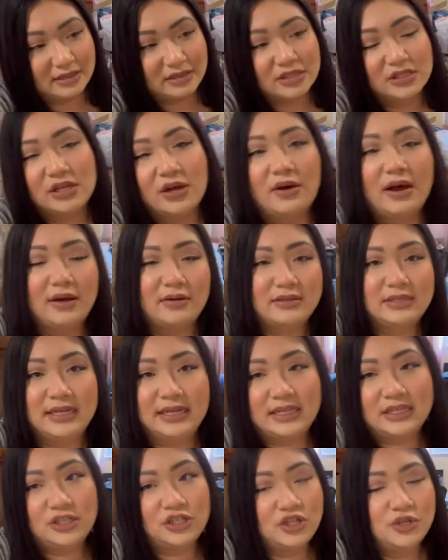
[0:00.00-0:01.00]
So I was like,
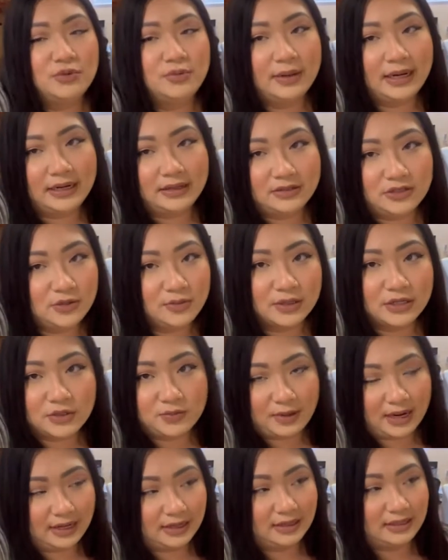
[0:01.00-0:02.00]
it's too, many, too much
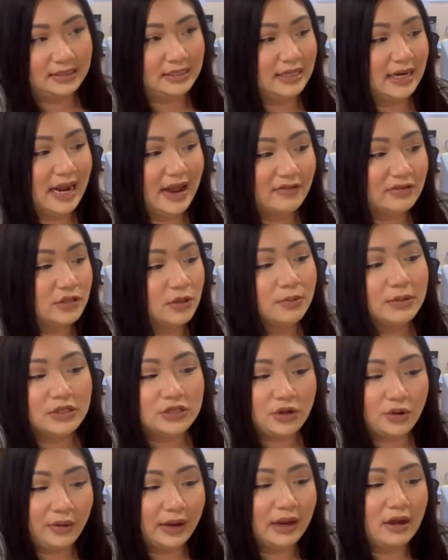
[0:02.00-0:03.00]
maintenance and I have so much
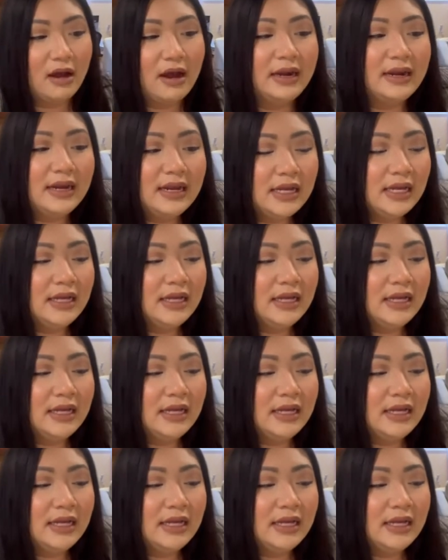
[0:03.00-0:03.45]
going on.